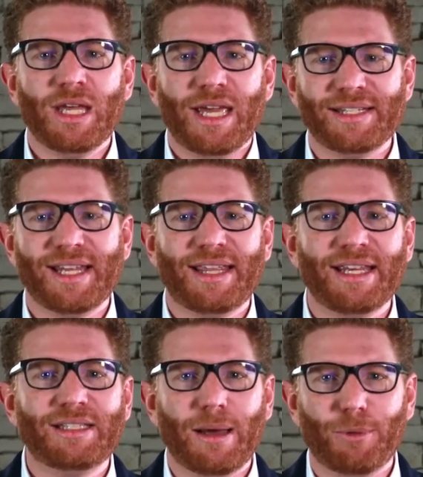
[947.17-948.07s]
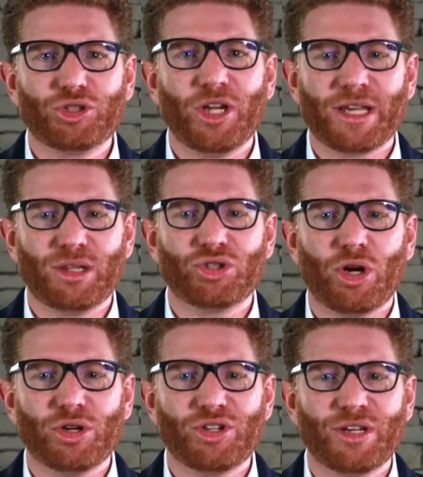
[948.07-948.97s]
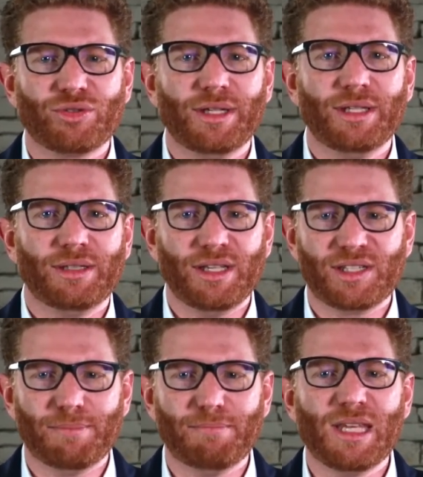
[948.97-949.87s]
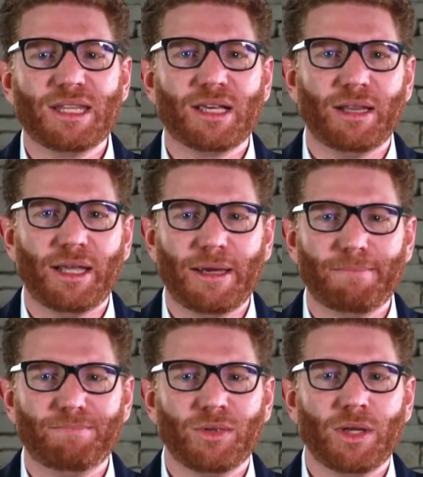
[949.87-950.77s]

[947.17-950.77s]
is that they double check the charge entry, they submit the claim,